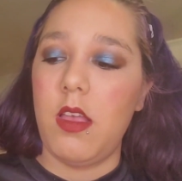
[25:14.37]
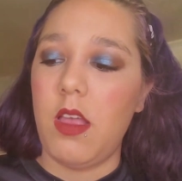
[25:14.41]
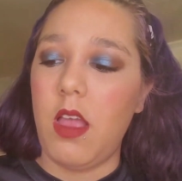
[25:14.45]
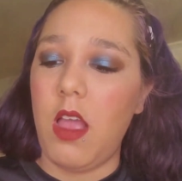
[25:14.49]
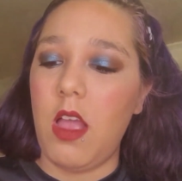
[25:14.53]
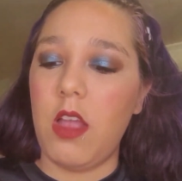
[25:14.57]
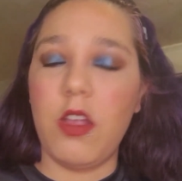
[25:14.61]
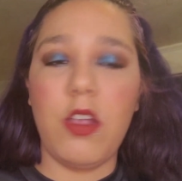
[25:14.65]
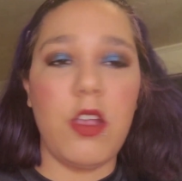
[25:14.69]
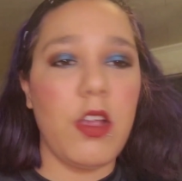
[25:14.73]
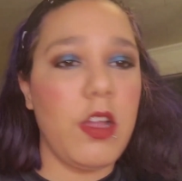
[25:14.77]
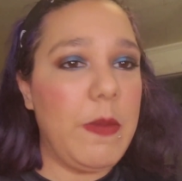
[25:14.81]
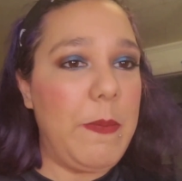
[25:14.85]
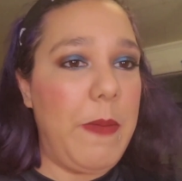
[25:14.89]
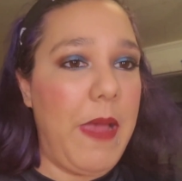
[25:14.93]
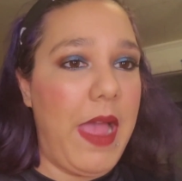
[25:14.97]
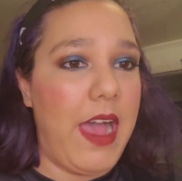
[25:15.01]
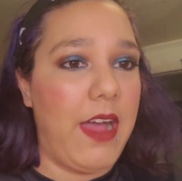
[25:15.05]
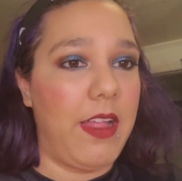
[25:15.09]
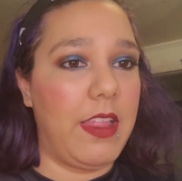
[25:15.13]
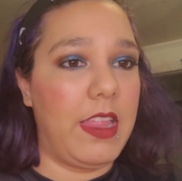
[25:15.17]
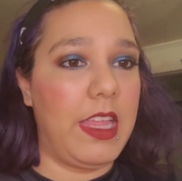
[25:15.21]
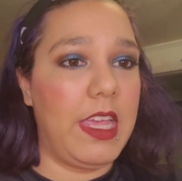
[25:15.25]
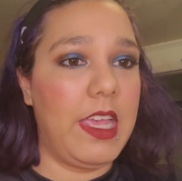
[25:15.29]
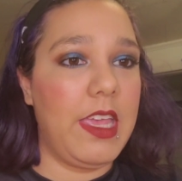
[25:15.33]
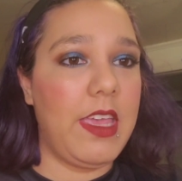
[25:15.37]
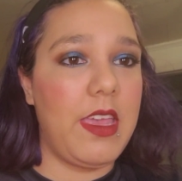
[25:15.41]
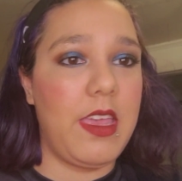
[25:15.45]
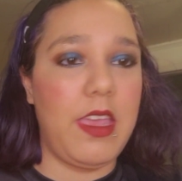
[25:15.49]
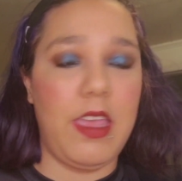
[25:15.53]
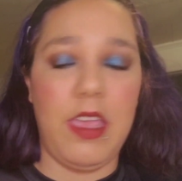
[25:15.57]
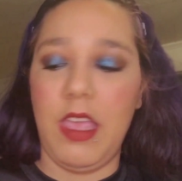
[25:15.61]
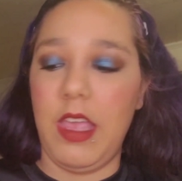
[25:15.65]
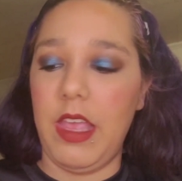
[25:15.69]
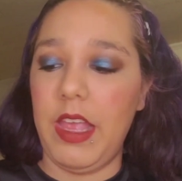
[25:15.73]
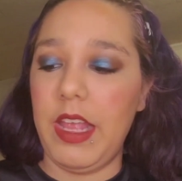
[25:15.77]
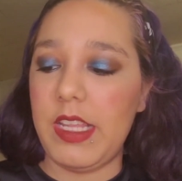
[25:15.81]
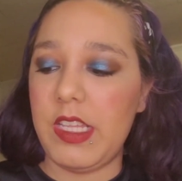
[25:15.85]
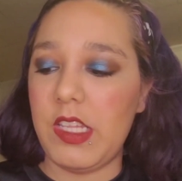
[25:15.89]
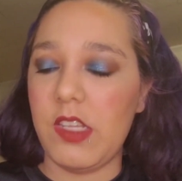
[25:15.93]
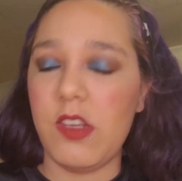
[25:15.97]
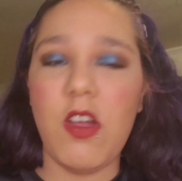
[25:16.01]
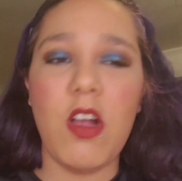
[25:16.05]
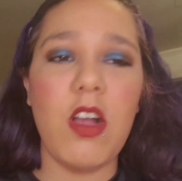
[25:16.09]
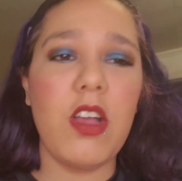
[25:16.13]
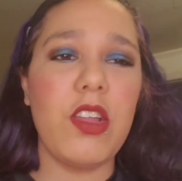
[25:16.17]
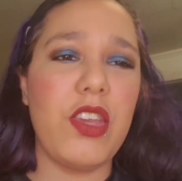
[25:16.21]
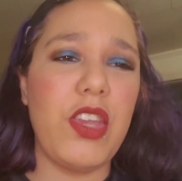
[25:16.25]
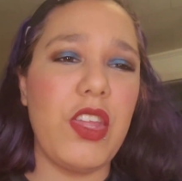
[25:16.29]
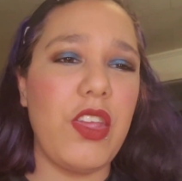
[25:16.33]
A good palette. it's
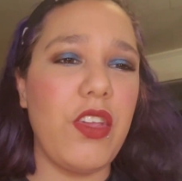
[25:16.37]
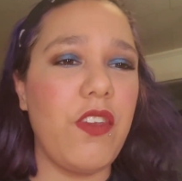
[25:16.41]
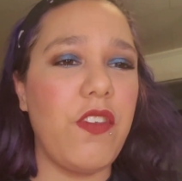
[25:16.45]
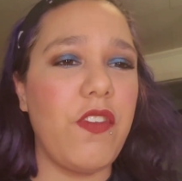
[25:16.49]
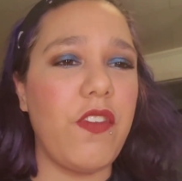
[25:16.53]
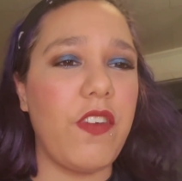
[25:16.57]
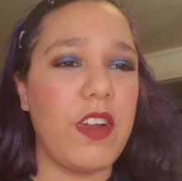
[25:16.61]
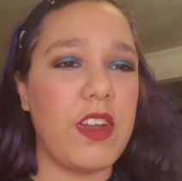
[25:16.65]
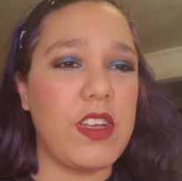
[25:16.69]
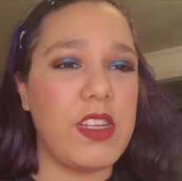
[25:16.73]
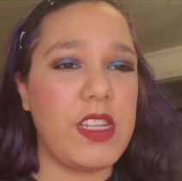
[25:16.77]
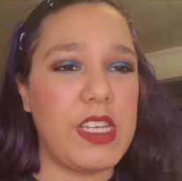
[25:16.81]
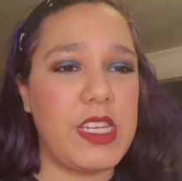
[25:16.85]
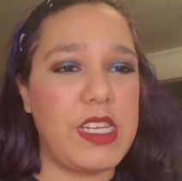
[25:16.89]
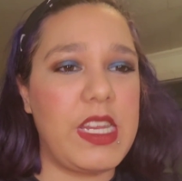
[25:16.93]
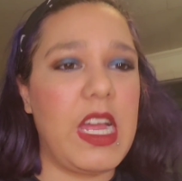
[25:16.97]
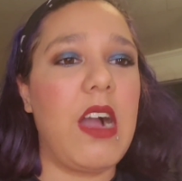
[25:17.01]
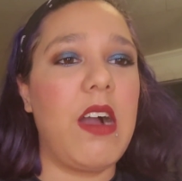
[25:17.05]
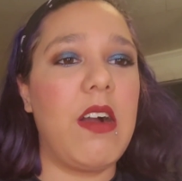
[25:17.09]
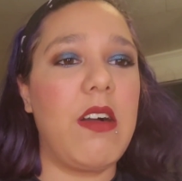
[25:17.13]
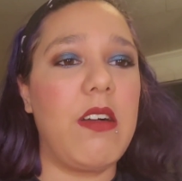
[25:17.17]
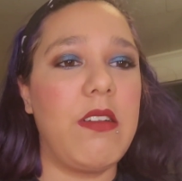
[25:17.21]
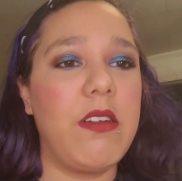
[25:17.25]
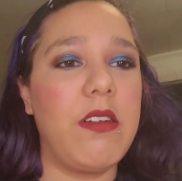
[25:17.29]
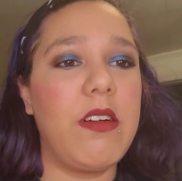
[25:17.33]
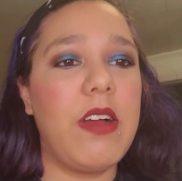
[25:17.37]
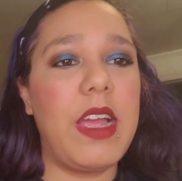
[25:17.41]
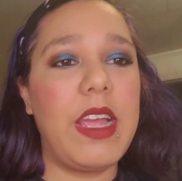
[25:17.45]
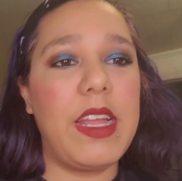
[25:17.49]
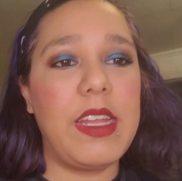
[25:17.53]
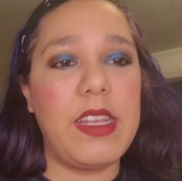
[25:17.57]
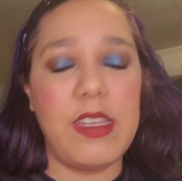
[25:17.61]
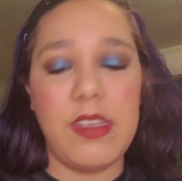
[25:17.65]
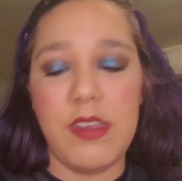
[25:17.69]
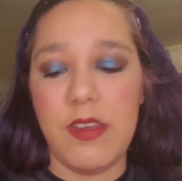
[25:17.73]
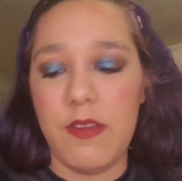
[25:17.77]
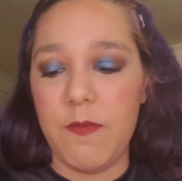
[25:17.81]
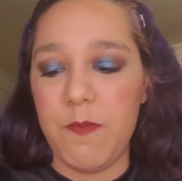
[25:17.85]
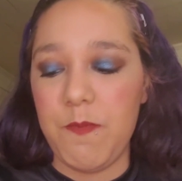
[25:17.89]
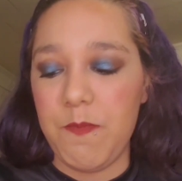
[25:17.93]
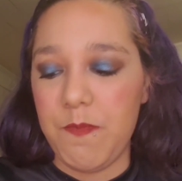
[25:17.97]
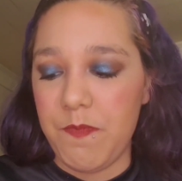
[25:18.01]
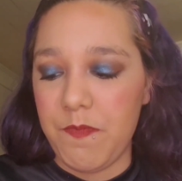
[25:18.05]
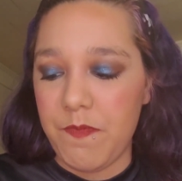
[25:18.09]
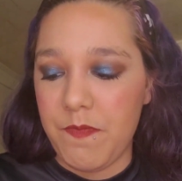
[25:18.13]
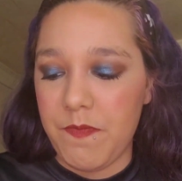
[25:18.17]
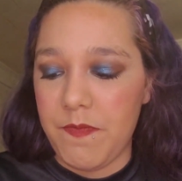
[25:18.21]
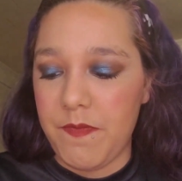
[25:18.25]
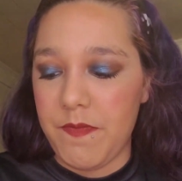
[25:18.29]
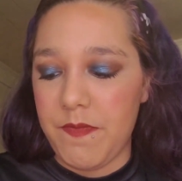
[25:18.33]
not too versatile.
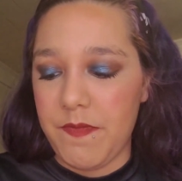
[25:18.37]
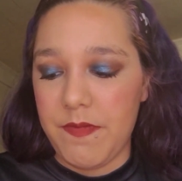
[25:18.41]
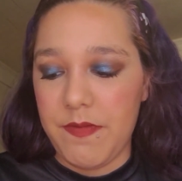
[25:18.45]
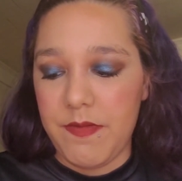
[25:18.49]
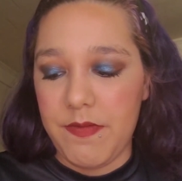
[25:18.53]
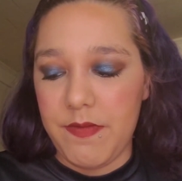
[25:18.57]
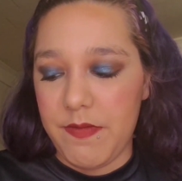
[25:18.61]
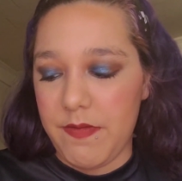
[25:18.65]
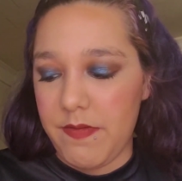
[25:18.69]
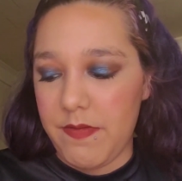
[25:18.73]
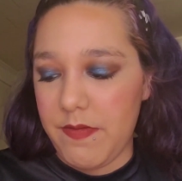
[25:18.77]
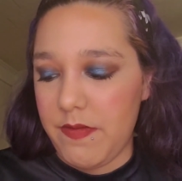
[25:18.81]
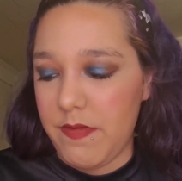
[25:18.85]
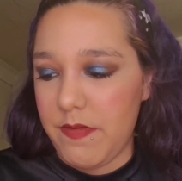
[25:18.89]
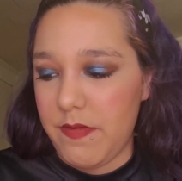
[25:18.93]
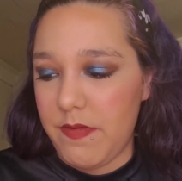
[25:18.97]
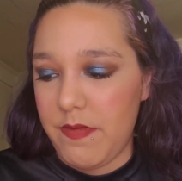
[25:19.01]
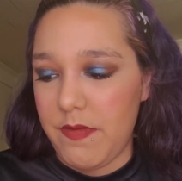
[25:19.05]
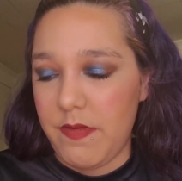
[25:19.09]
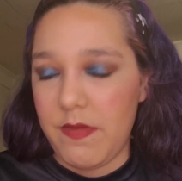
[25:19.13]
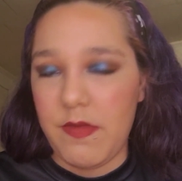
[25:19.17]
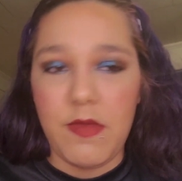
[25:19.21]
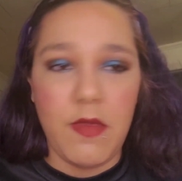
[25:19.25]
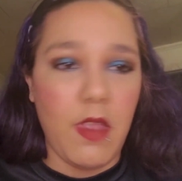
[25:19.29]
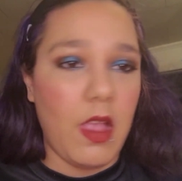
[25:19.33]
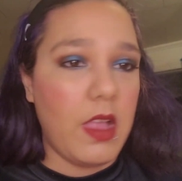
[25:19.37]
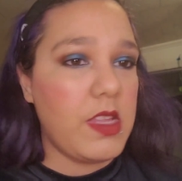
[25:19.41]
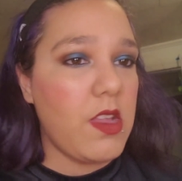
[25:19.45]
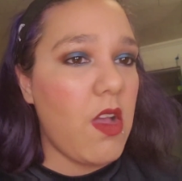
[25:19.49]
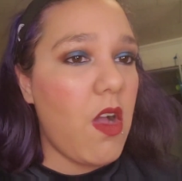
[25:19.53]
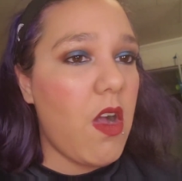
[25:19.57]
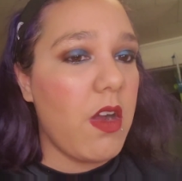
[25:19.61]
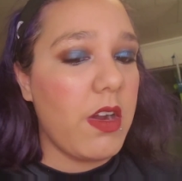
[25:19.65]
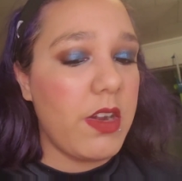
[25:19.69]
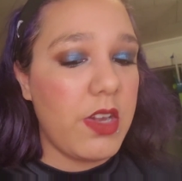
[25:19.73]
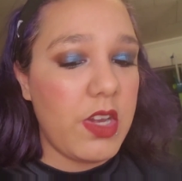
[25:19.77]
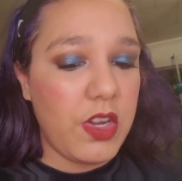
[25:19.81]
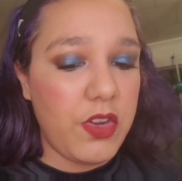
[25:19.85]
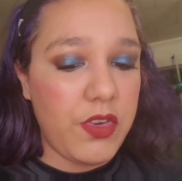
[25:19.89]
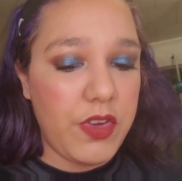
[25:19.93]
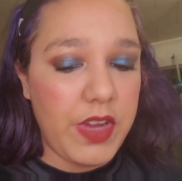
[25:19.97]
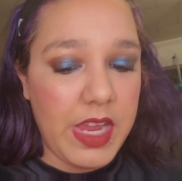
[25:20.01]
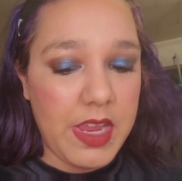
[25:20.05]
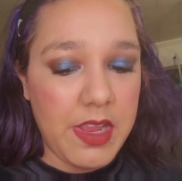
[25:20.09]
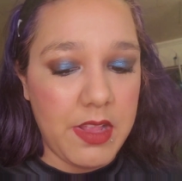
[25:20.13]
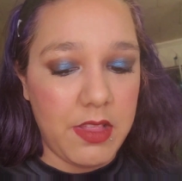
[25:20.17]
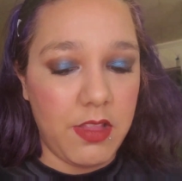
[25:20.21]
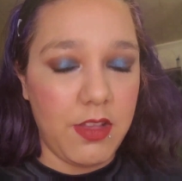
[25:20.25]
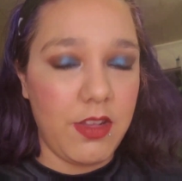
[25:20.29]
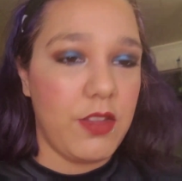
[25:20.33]
It's hard to
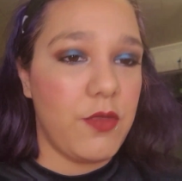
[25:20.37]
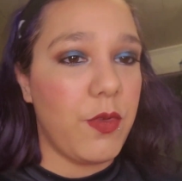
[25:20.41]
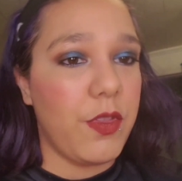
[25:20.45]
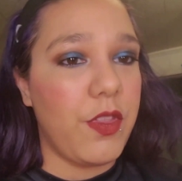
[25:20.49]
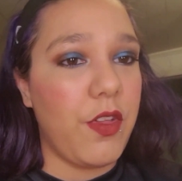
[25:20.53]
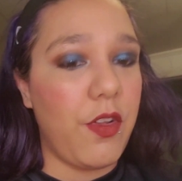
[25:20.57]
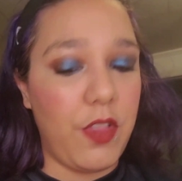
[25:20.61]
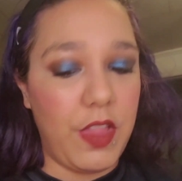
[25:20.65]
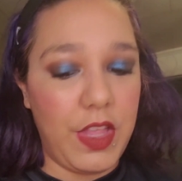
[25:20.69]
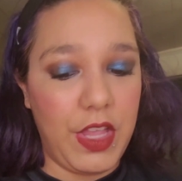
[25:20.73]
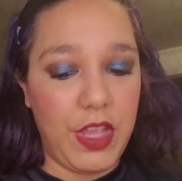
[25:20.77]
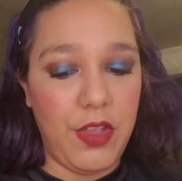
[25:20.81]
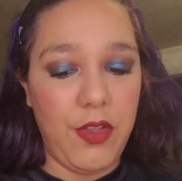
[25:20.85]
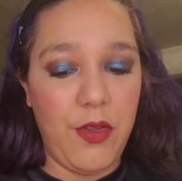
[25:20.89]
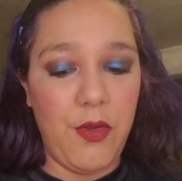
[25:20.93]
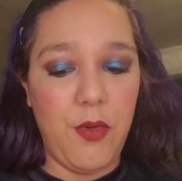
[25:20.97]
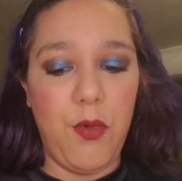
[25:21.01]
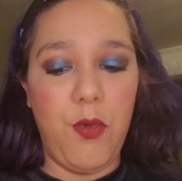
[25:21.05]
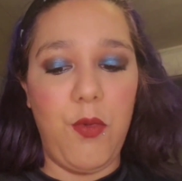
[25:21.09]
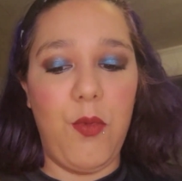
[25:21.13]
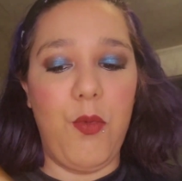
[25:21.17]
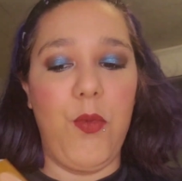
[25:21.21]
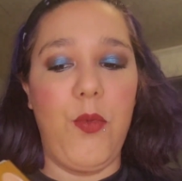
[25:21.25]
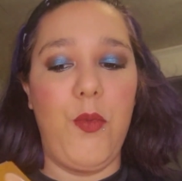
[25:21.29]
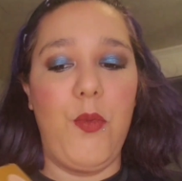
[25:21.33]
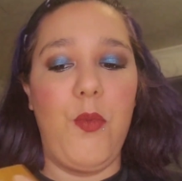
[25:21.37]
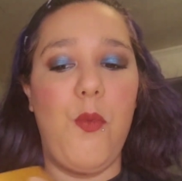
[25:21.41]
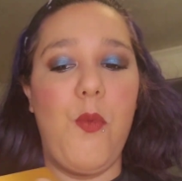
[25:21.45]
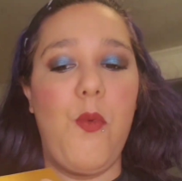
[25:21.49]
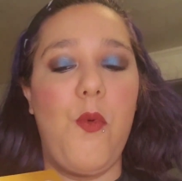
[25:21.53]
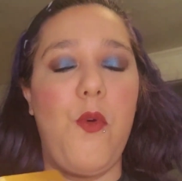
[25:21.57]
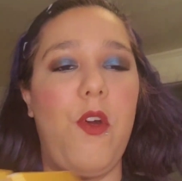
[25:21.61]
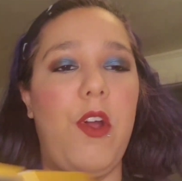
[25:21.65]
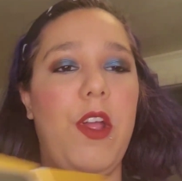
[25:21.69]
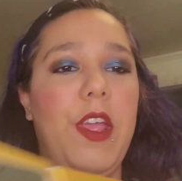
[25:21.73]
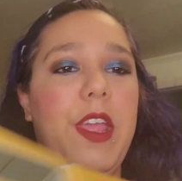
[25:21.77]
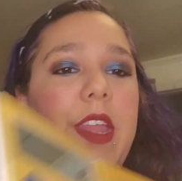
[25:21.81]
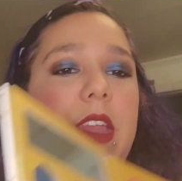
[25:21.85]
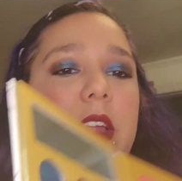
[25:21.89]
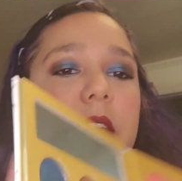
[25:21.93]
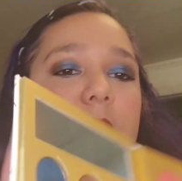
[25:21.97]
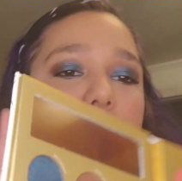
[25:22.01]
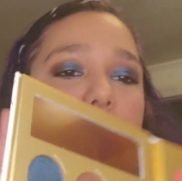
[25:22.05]
create looks with only one